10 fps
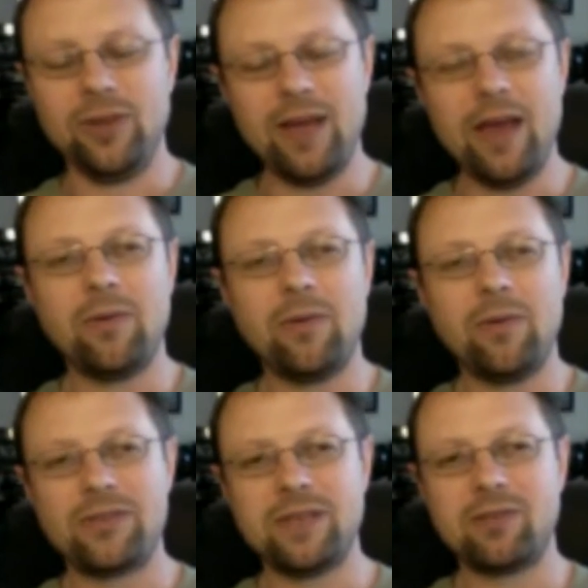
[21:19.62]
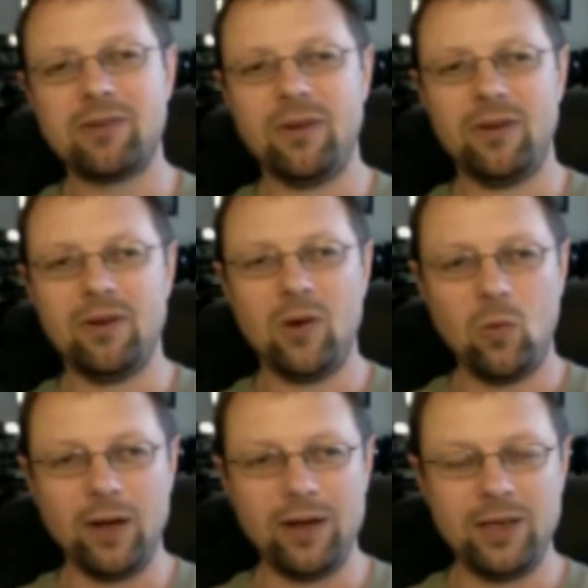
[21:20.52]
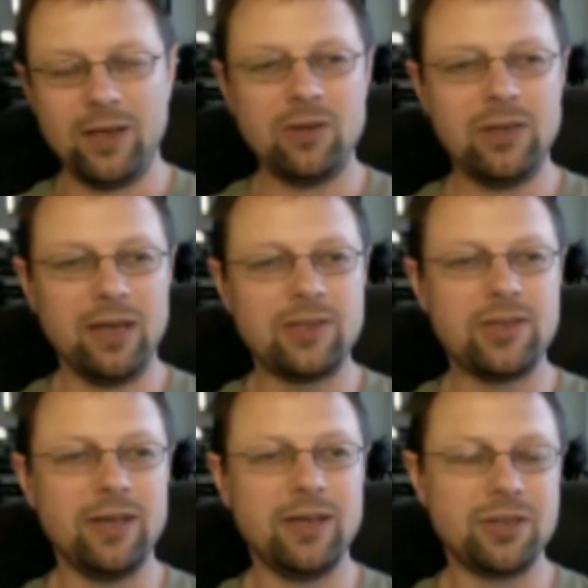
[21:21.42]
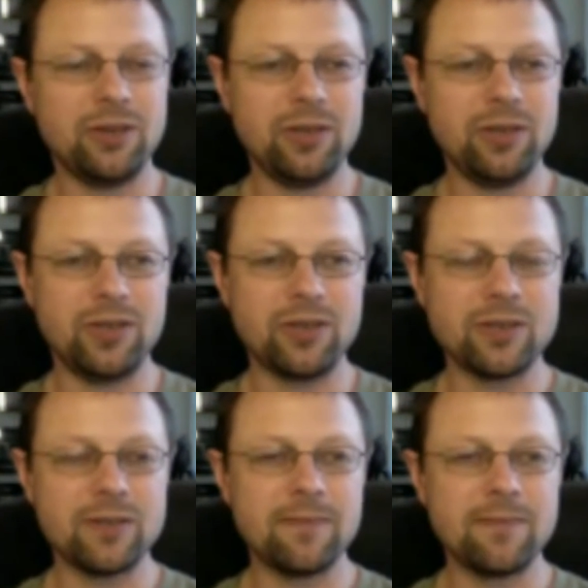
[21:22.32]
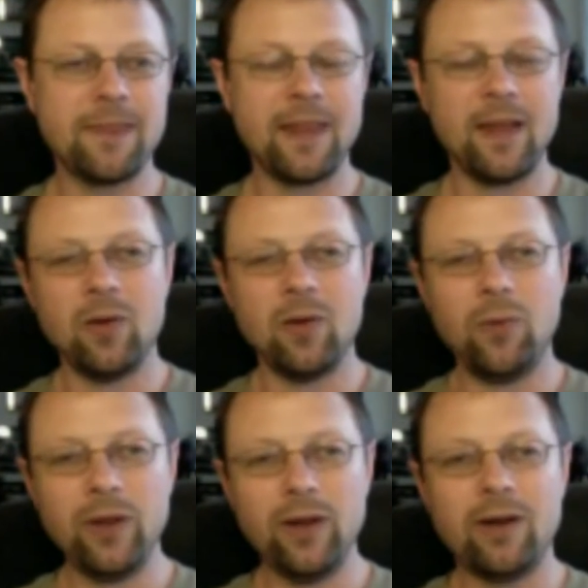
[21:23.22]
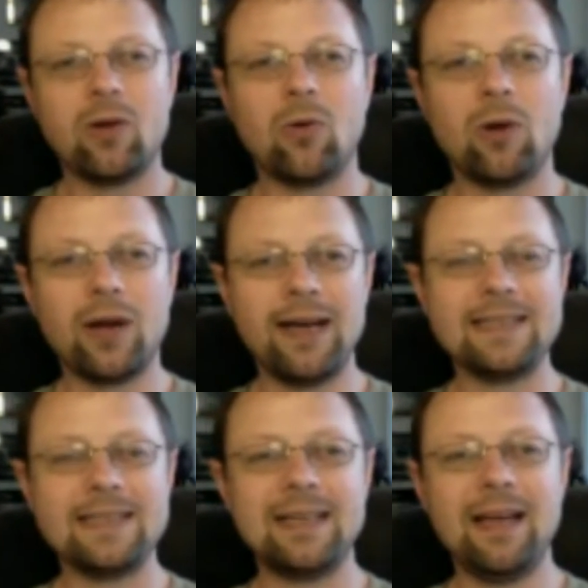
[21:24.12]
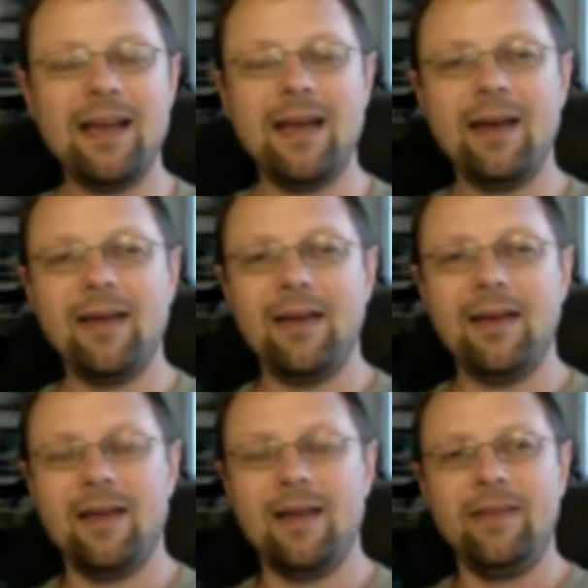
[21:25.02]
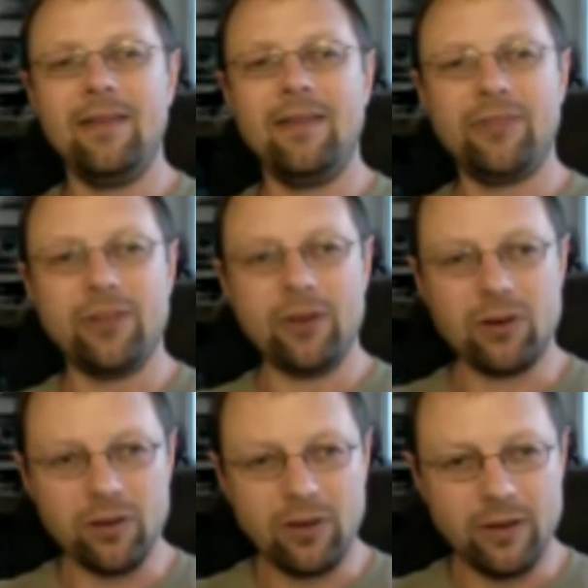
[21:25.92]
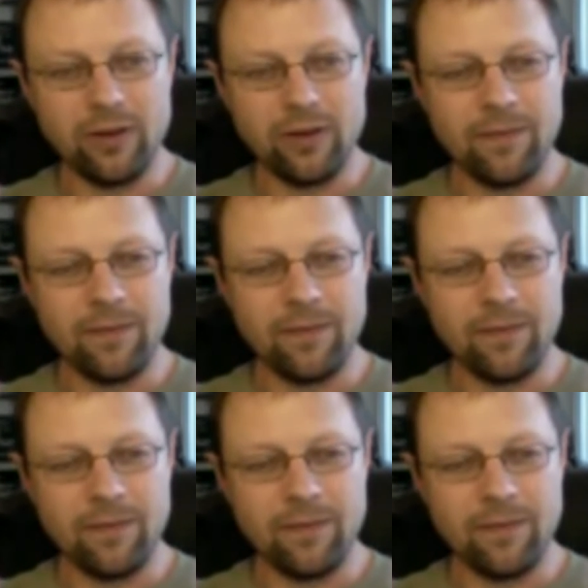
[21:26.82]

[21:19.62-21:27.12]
together with several well-known Tai Chi and Qigong teachers, we are organizing the third